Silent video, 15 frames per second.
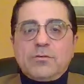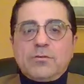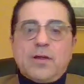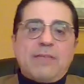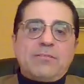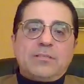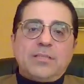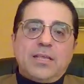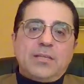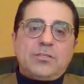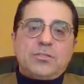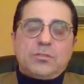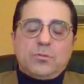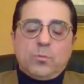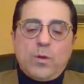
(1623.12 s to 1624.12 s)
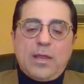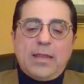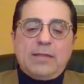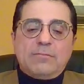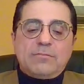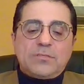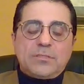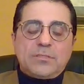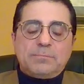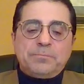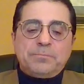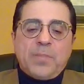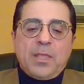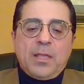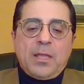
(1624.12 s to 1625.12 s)
gravitational waves.
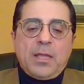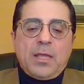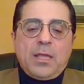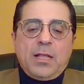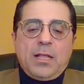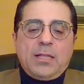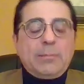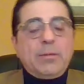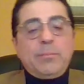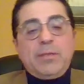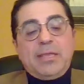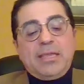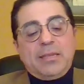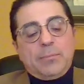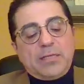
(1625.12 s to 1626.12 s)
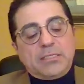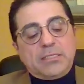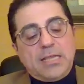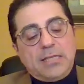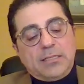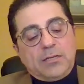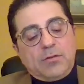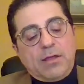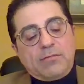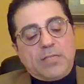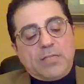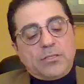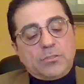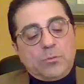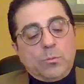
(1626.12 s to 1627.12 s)
Let me begin by saying the
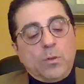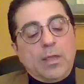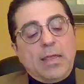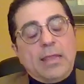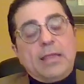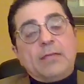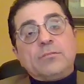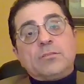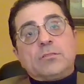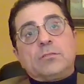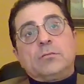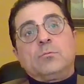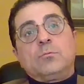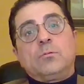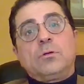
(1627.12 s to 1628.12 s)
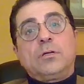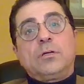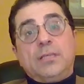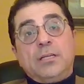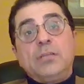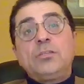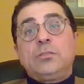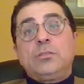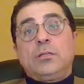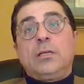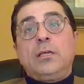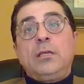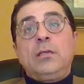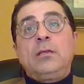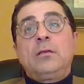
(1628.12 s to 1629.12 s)
gravitational waves were
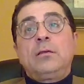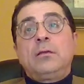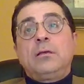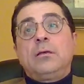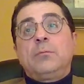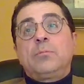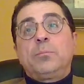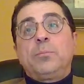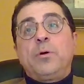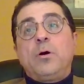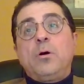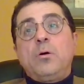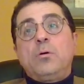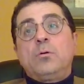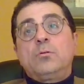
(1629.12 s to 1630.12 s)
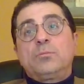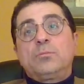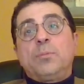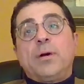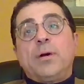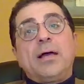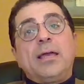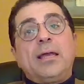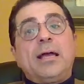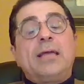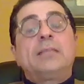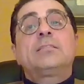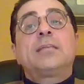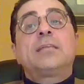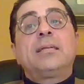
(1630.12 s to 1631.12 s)
initially proposed by
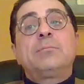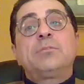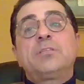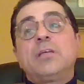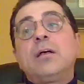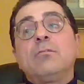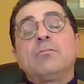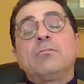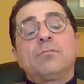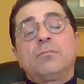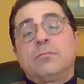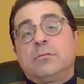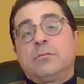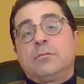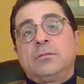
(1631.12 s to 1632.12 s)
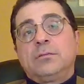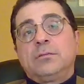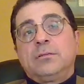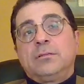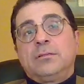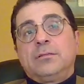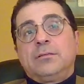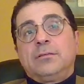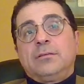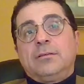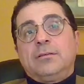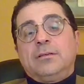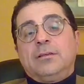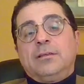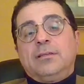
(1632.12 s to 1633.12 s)
Einstein himself.
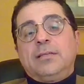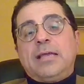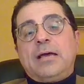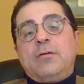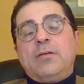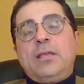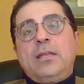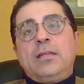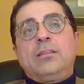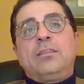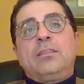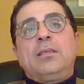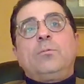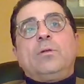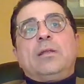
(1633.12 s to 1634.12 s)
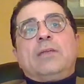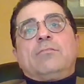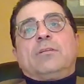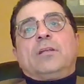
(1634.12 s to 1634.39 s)
Now, he didn't think we'd ever